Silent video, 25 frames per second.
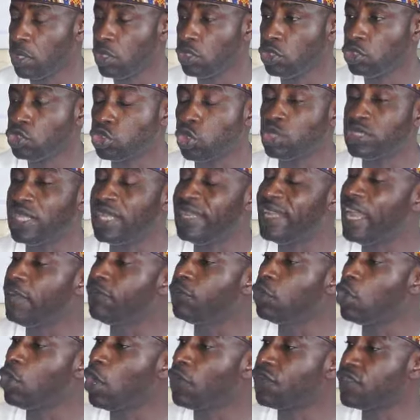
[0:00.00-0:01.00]
So the
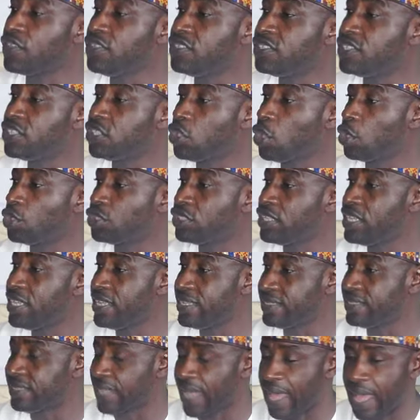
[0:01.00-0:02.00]
level of insecurity
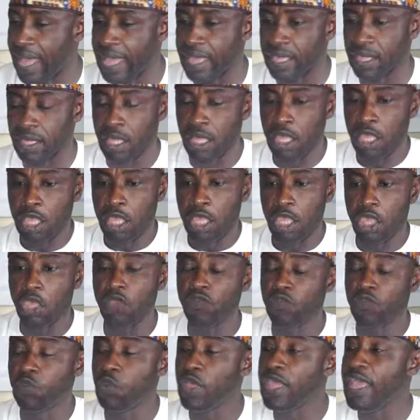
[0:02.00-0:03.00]
is high.
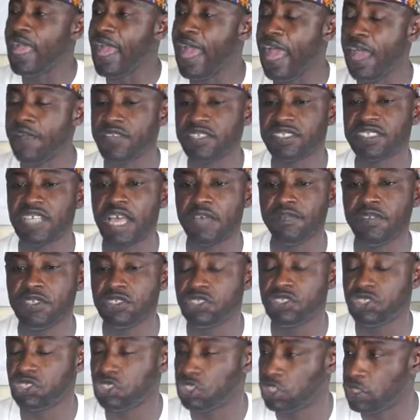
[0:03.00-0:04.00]
If we have a
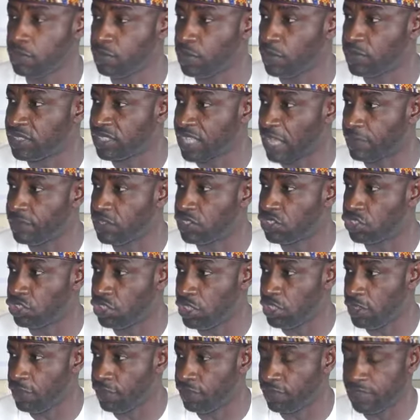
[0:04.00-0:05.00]
service team of service
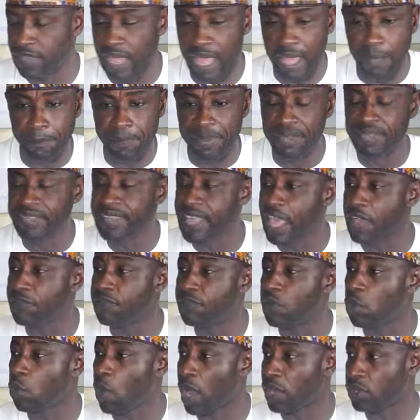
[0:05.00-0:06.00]
chiefs that have been there
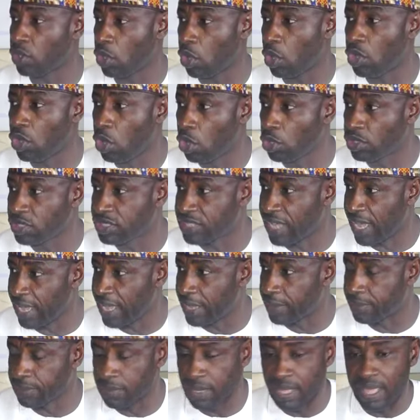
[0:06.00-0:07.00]
for quite a long
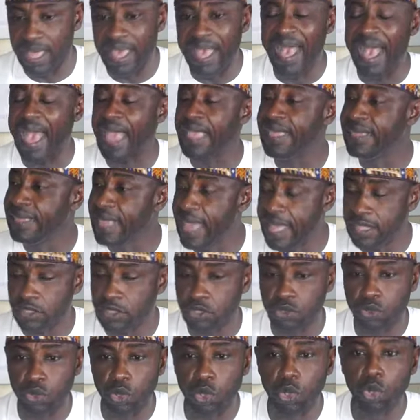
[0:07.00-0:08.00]
time, and
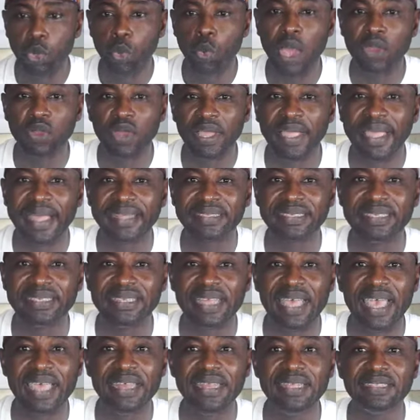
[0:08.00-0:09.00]
yet we are not
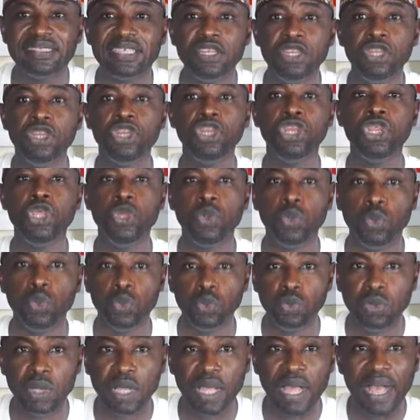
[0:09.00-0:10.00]
getting anything
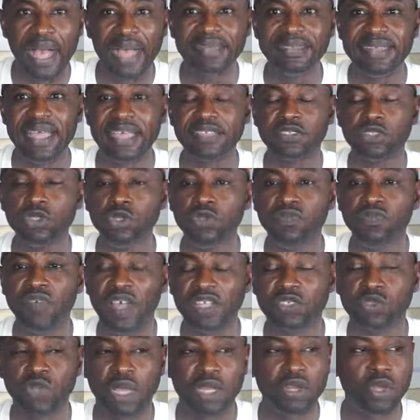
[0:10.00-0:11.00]
new, and there's
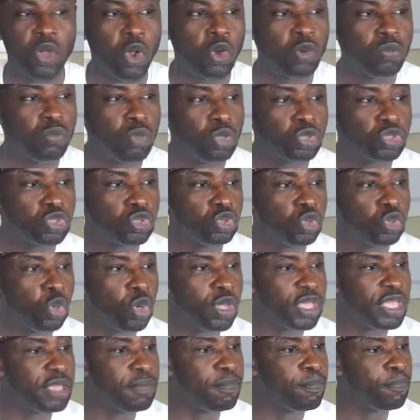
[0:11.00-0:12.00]
virtually almost no
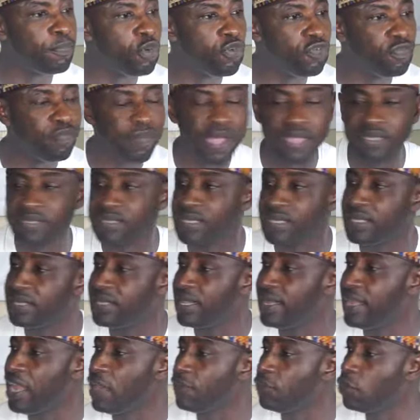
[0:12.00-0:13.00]
improvement in
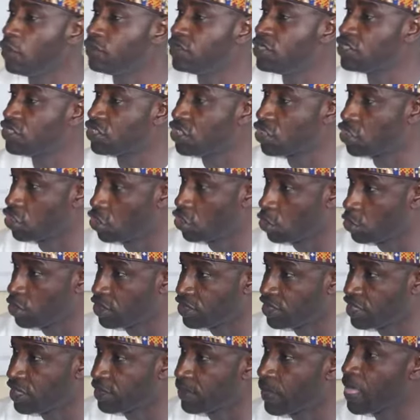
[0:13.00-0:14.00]
the level of the
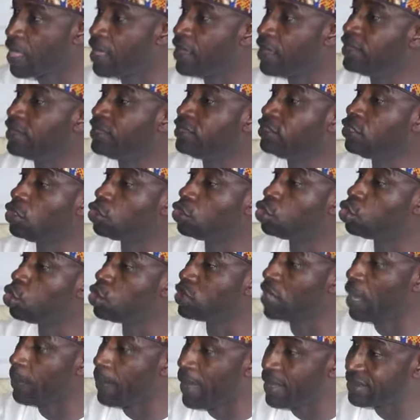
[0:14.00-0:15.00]
security, the
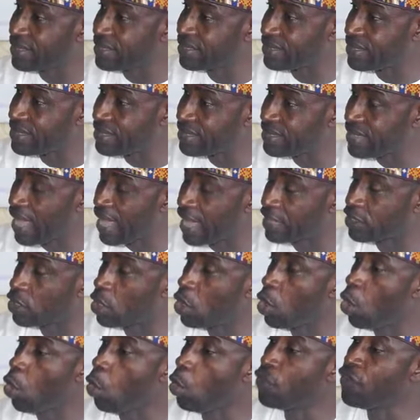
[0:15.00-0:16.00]
truth about it is that
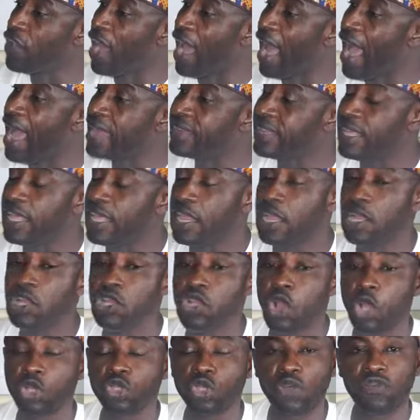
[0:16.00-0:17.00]
we've had a
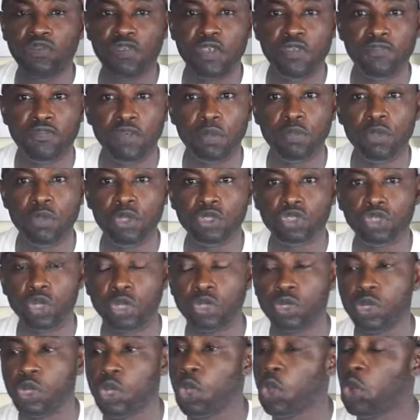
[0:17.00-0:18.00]
lot of
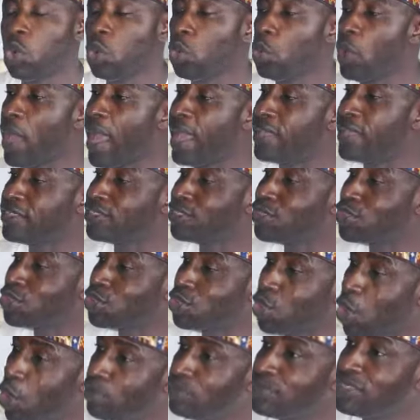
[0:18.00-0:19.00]
information where
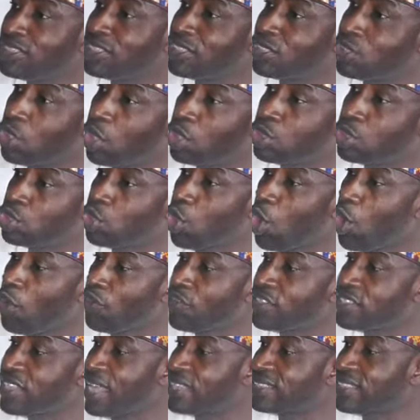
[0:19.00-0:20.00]
some security
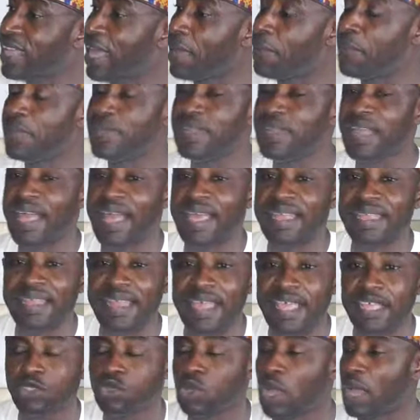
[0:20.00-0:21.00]
officers have been
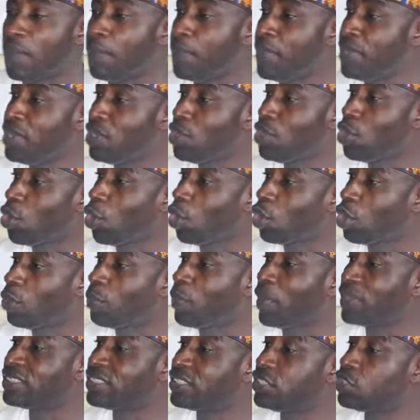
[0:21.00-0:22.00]
alleged to have been in corrupt
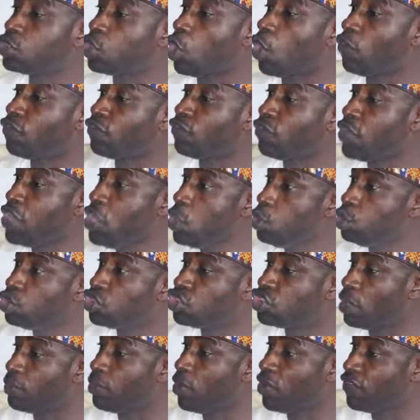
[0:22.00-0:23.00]
practices of huge
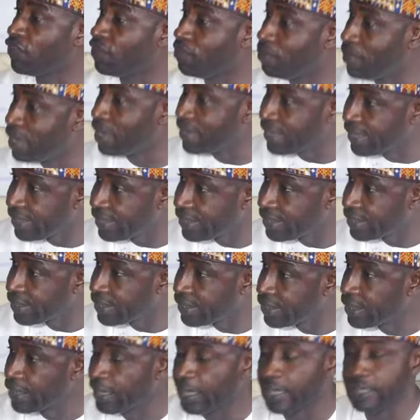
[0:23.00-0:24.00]
sum of money.
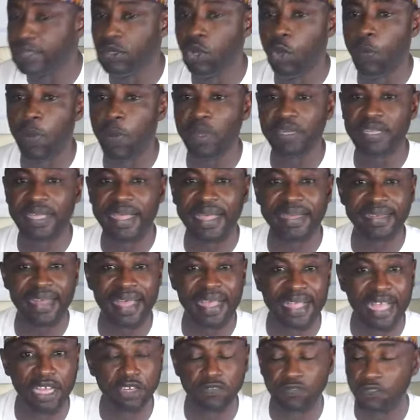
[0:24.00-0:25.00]
Nobody can
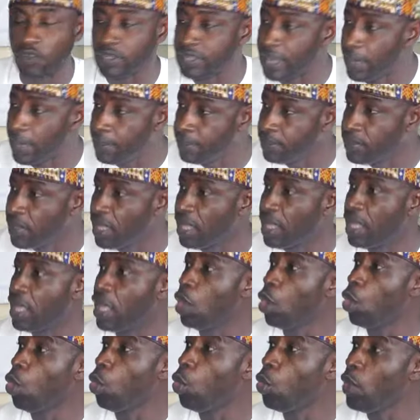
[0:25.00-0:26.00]
account for them.
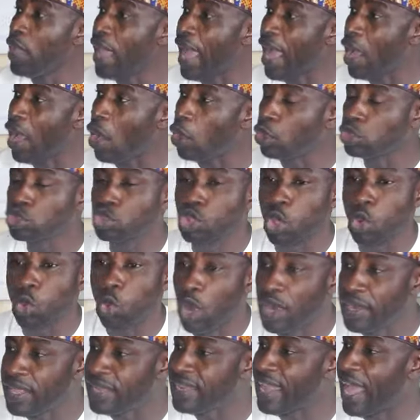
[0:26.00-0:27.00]
We are also
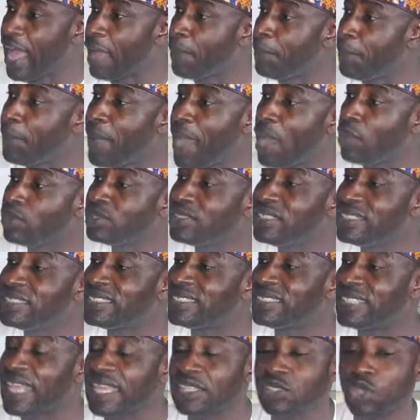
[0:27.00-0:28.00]
worried about the
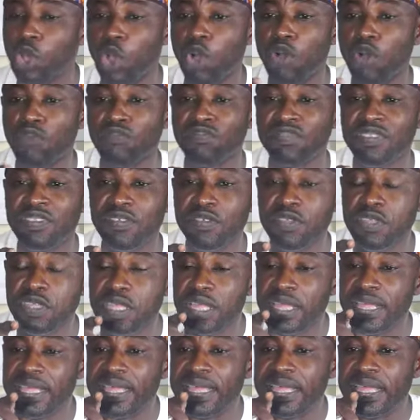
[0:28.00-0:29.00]
state of the
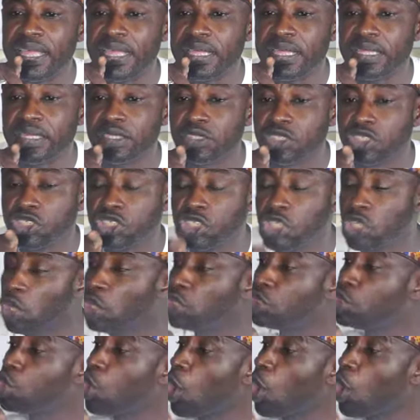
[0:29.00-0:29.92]
security